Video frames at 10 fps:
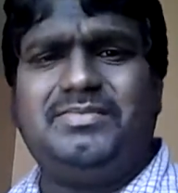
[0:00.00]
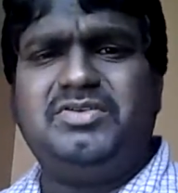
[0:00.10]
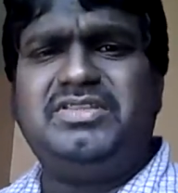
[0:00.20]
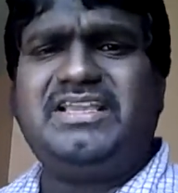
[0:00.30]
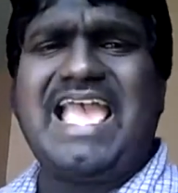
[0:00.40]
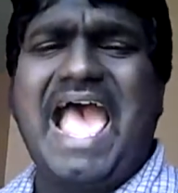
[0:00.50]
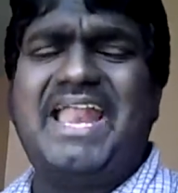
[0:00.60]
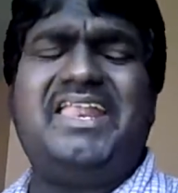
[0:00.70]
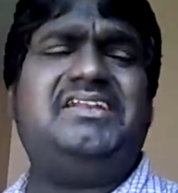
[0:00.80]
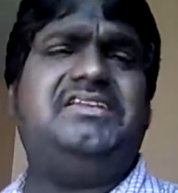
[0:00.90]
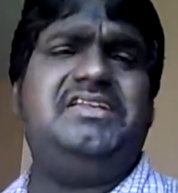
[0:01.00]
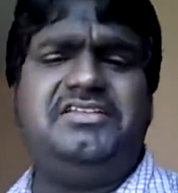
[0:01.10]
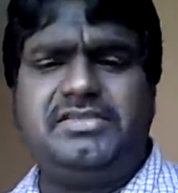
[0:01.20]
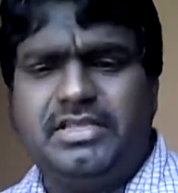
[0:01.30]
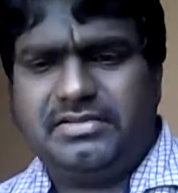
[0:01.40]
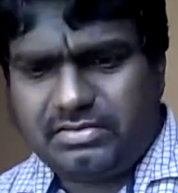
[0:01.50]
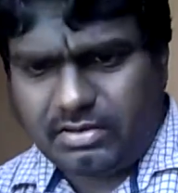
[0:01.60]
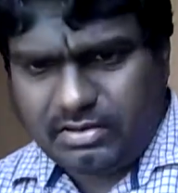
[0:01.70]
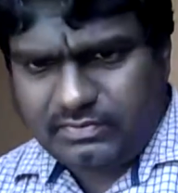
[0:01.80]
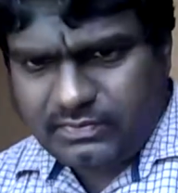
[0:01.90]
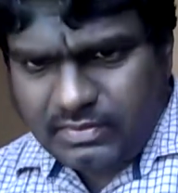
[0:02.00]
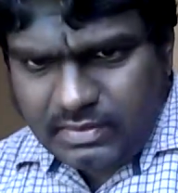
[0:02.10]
about the characteristics of